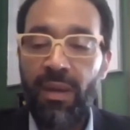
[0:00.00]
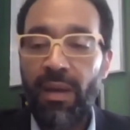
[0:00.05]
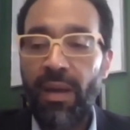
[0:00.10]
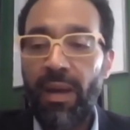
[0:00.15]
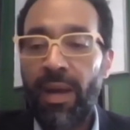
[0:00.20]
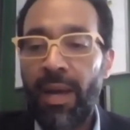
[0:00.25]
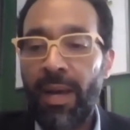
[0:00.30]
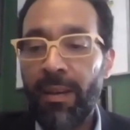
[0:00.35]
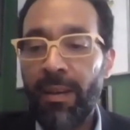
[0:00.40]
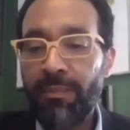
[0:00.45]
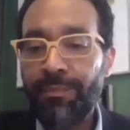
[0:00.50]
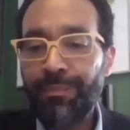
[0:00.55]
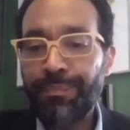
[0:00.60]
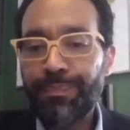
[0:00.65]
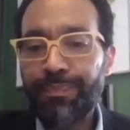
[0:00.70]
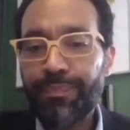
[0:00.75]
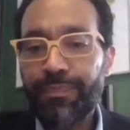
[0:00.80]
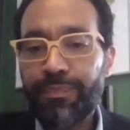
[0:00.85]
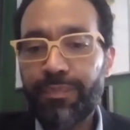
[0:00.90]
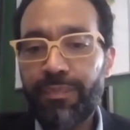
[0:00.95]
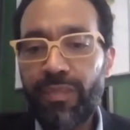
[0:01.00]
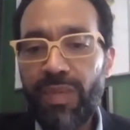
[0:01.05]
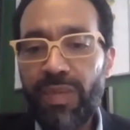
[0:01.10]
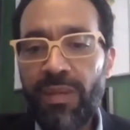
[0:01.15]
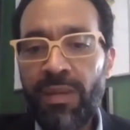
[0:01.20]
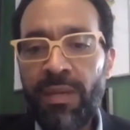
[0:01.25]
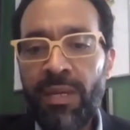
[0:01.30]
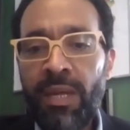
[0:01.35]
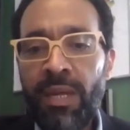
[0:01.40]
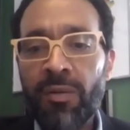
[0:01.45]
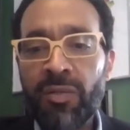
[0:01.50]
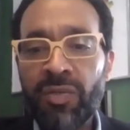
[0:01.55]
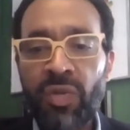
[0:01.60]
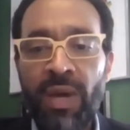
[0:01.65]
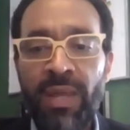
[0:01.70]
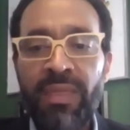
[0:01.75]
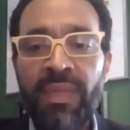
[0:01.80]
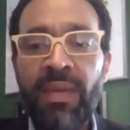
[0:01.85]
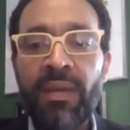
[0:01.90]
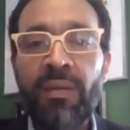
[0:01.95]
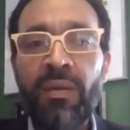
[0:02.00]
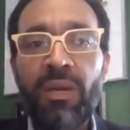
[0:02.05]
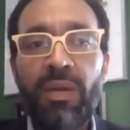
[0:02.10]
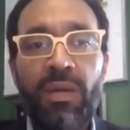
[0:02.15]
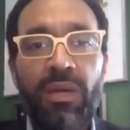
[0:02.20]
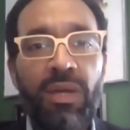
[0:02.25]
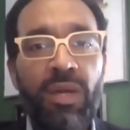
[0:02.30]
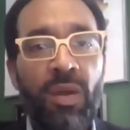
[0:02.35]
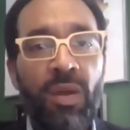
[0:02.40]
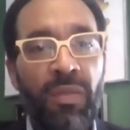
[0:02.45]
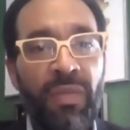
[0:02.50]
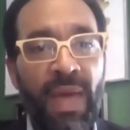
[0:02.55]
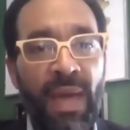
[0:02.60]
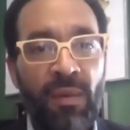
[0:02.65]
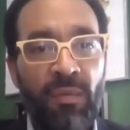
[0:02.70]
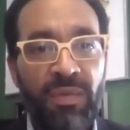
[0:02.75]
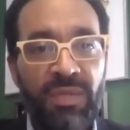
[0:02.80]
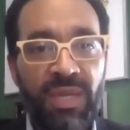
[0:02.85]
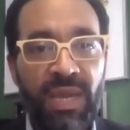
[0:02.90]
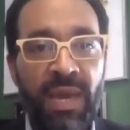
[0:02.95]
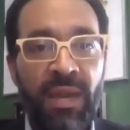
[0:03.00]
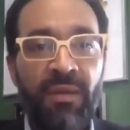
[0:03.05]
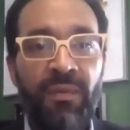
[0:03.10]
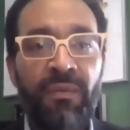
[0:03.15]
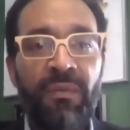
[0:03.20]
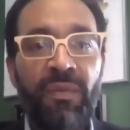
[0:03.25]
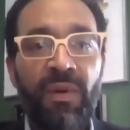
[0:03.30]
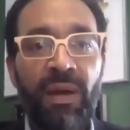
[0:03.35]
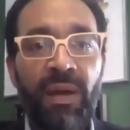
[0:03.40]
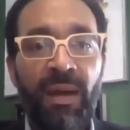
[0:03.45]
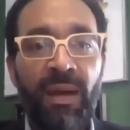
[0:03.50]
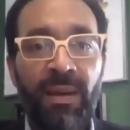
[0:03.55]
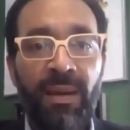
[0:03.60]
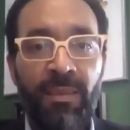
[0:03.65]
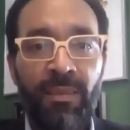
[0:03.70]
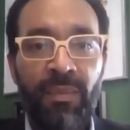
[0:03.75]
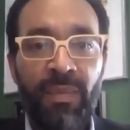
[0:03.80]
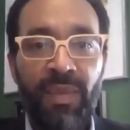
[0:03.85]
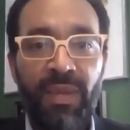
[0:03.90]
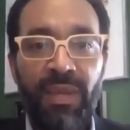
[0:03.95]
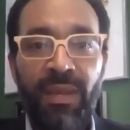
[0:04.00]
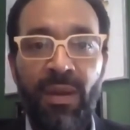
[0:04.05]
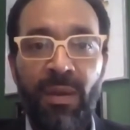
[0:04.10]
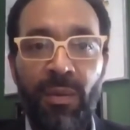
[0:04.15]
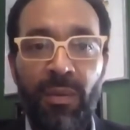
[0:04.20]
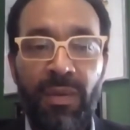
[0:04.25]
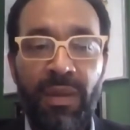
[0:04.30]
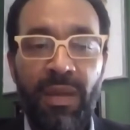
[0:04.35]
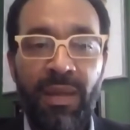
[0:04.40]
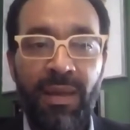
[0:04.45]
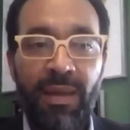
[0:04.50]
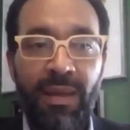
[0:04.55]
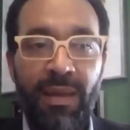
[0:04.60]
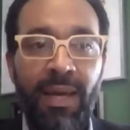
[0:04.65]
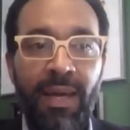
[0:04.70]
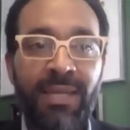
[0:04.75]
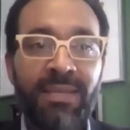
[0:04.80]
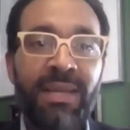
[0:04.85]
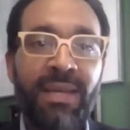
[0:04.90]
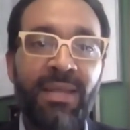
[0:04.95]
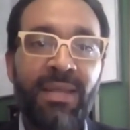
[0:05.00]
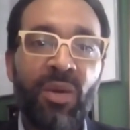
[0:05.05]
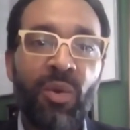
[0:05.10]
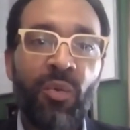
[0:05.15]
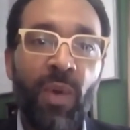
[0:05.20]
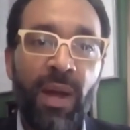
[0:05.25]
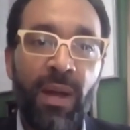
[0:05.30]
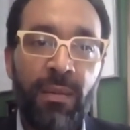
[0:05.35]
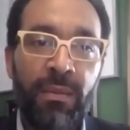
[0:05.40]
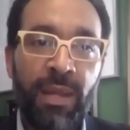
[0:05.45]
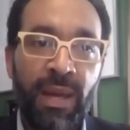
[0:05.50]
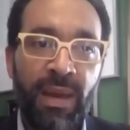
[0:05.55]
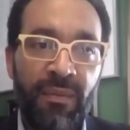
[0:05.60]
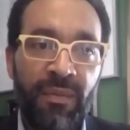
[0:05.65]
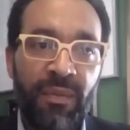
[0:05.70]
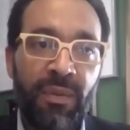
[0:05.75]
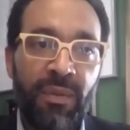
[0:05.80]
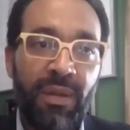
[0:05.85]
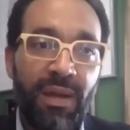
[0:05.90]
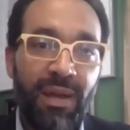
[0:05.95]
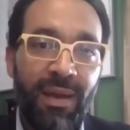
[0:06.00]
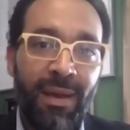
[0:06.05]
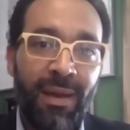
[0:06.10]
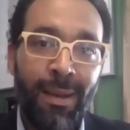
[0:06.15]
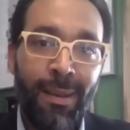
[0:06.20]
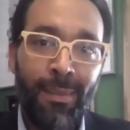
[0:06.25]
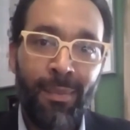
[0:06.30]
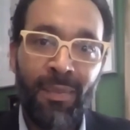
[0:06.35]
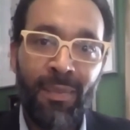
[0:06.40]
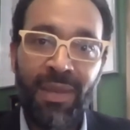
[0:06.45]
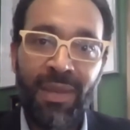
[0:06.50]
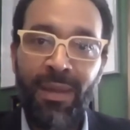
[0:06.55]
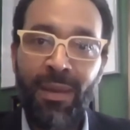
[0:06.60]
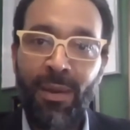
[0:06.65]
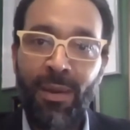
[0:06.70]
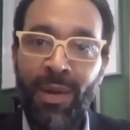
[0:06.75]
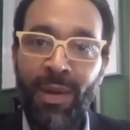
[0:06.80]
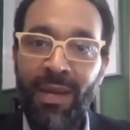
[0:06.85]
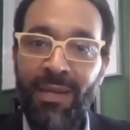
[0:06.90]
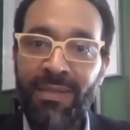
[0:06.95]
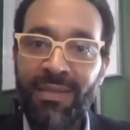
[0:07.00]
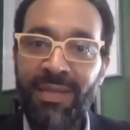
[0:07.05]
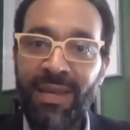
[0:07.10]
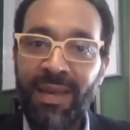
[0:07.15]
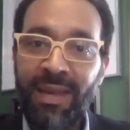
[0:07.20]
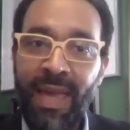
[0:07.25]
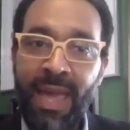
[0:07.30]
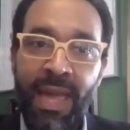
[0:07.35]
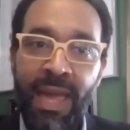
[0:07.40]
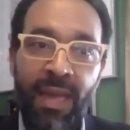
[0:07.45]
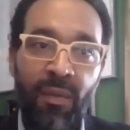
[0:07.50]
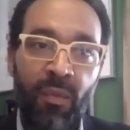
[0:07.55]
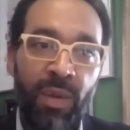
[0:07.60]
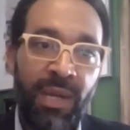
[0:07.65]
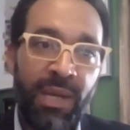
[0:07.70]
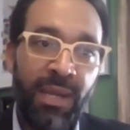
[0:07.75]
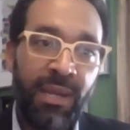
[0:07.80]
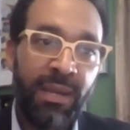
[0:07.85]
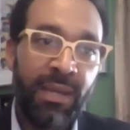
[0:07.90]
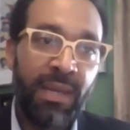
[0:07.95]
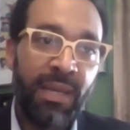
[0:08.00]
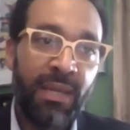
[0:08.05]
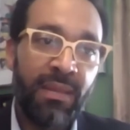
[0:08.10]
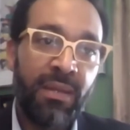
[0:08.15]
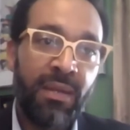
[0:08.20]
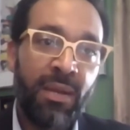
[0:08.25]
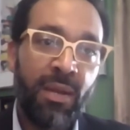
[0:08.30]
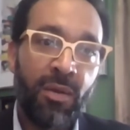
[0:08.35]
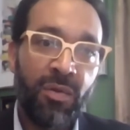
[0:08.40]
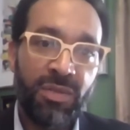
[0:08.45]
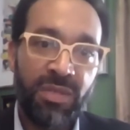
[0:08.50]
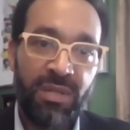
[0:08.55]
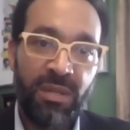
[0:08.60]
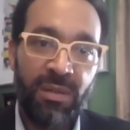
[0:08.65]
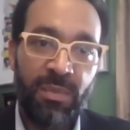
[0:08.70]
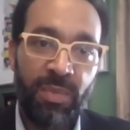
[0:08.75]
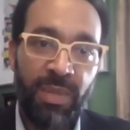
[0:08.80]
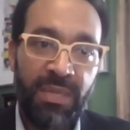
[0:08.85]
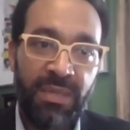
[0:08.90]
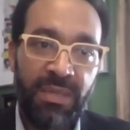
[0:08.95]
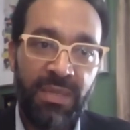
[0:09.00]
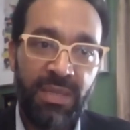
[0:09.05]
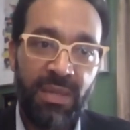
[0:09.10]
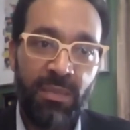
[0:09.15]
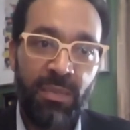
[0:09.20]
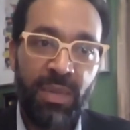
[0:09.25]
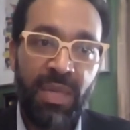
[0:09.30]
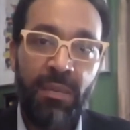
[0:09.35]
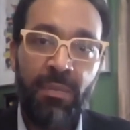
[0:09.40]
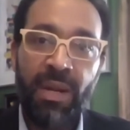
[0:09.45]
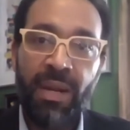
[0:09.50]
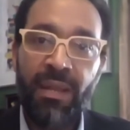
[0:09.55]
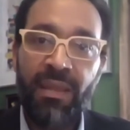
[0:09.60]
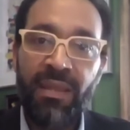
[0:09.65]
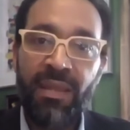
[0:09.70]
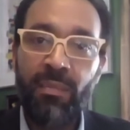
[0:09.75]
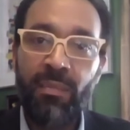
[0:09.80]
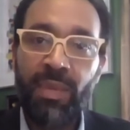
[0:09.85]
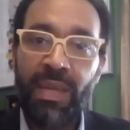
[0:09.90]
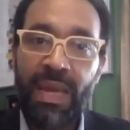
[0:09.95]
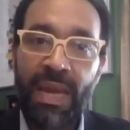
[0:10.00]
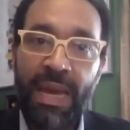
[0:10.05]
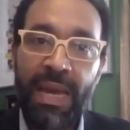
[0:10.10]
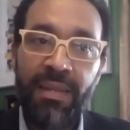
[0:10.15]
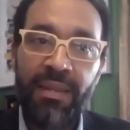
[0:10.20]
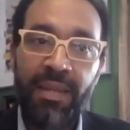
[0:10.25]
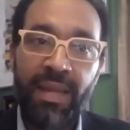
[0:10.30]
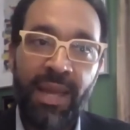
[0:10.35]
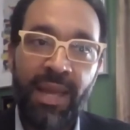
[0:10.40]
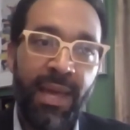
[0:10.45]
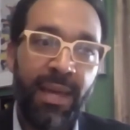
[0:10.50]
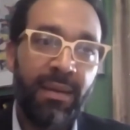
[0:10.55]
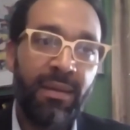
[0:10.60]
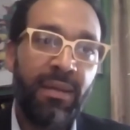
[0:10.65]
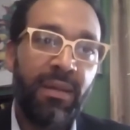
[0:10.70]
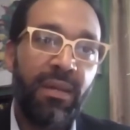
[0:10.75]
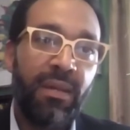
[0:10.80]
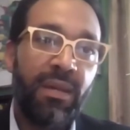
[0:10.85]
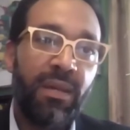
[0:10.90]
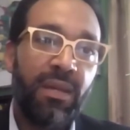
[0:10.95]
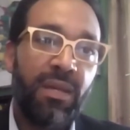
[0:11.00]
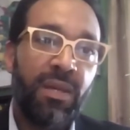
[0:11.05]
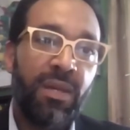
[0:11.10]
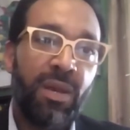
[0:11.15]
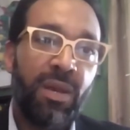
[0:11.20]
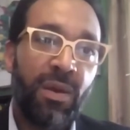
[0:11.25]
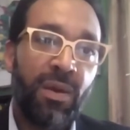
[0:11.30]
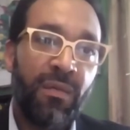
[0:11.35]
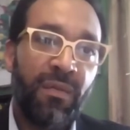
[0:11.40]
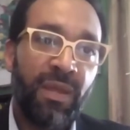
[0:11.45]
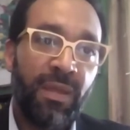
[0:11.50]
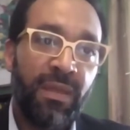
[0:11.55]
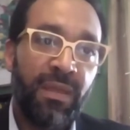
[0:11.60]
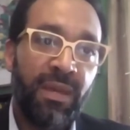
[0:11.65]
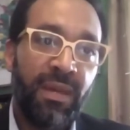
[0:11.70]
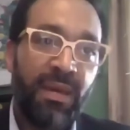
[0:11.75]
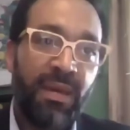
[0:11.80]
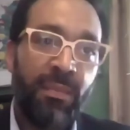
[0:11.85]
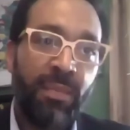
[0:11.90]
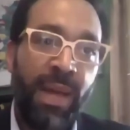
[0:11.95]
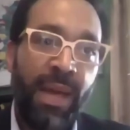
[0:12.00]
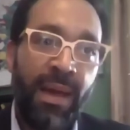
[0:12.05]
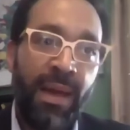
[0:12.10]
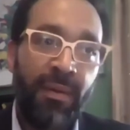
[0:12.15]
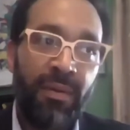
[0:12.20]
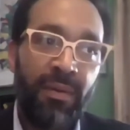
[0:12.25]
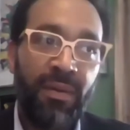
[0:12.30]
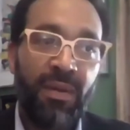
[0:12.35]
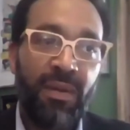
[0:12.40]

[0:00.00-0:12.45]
So I think, that was kind of, us at the ground level, kind of saying, hey, we need to get the notes to the PCP. But I think beyond that, if you think about